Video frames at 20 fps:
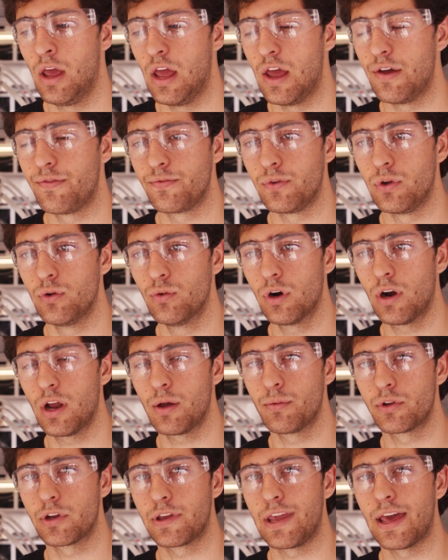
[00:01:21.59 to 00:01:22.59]
if you are
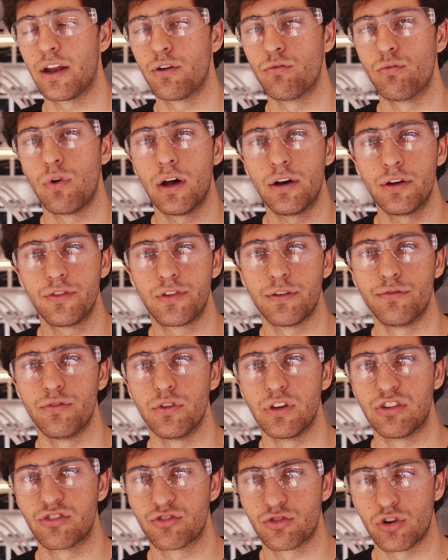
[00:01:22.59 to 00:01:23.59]
able to get a
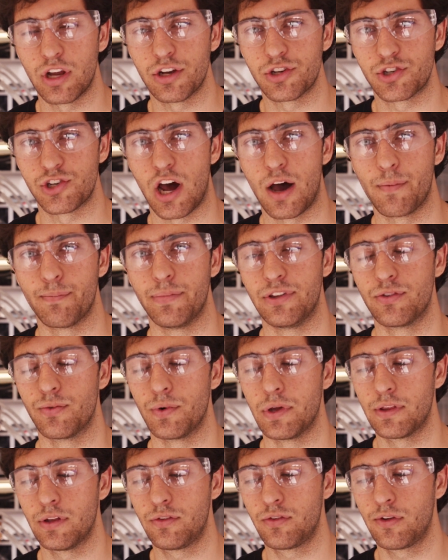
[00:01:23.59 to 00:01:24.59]
relatively straight shot
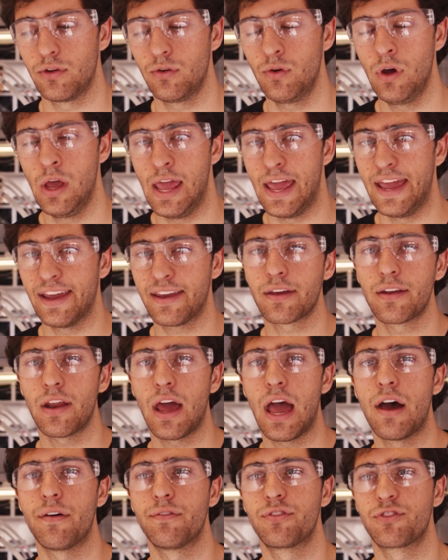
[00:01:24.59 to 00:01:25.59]
between the two, it can
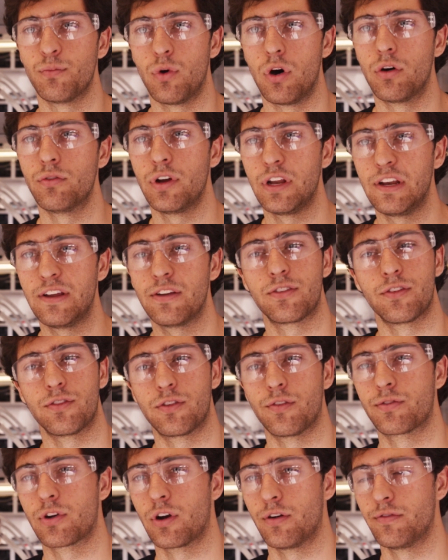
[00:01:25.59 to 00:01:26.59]
have small radiuses
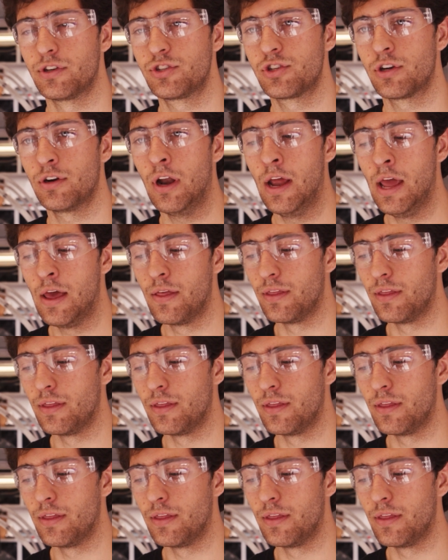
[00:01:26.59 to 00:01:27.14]
of curvature,